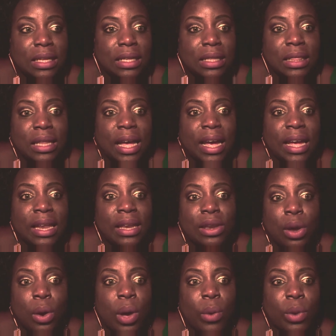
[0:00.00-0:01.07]
like,
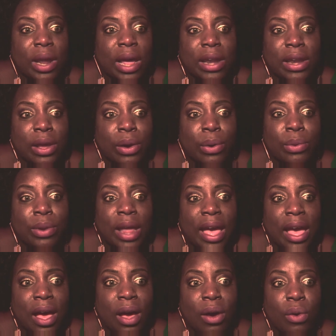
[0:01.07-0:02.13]
knowing what I know
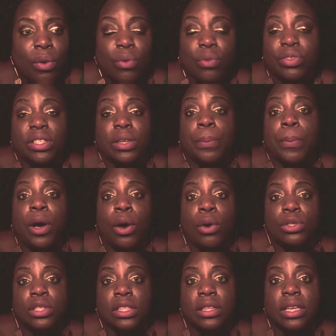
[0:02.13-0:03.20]
now,
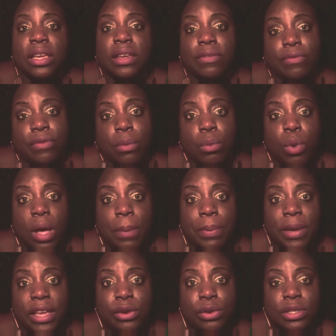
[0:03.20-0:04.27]
supposedly from what
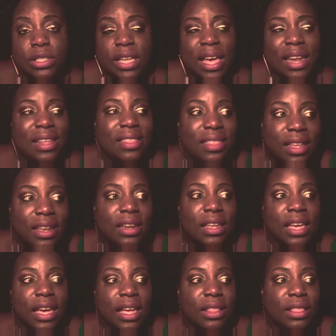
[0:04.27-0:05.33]
Peter said, and then
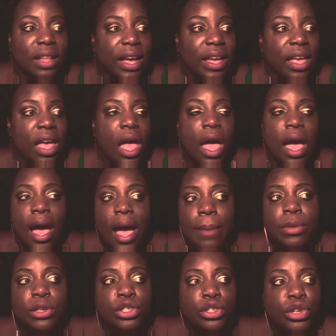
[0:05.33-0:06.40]
again, like, how
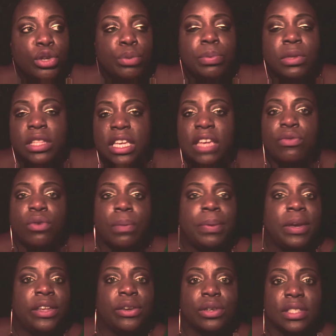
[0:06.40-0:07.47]
much do you believe what
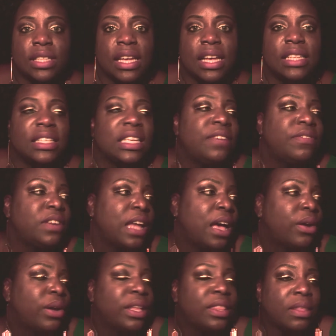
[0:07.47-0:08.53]
Peter says even
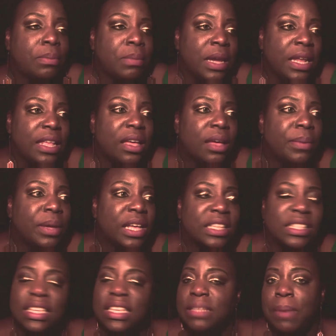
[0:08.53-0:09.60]
out in the media?
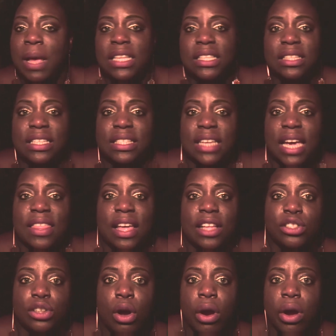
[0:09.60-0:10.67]
Because he's basically saying
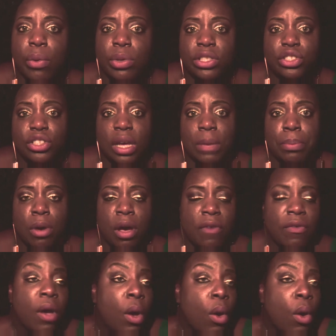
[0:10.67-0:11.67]
that Tara was a jump off.